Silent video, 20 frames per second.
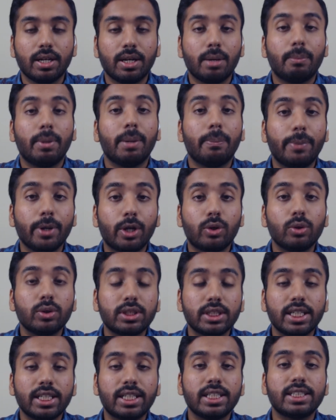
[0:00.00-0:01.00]
But because
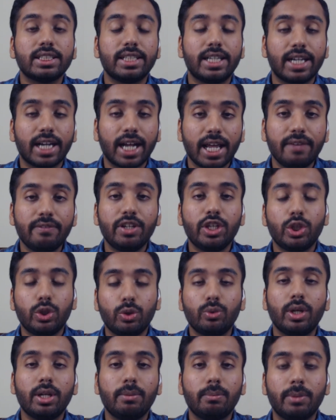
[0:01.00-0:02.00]
it is driving
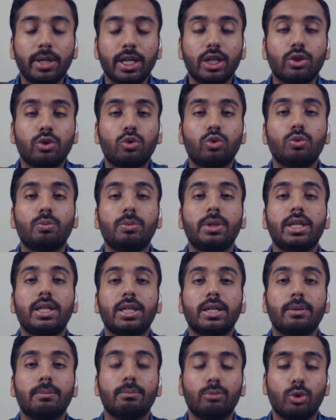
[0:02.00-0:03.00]
you and me to
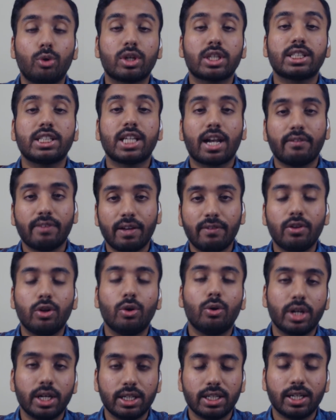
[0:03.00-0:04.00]
be more survival
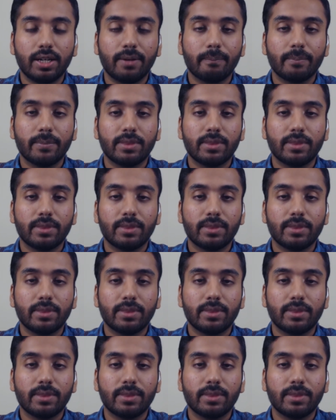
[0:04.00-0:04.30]
oriented,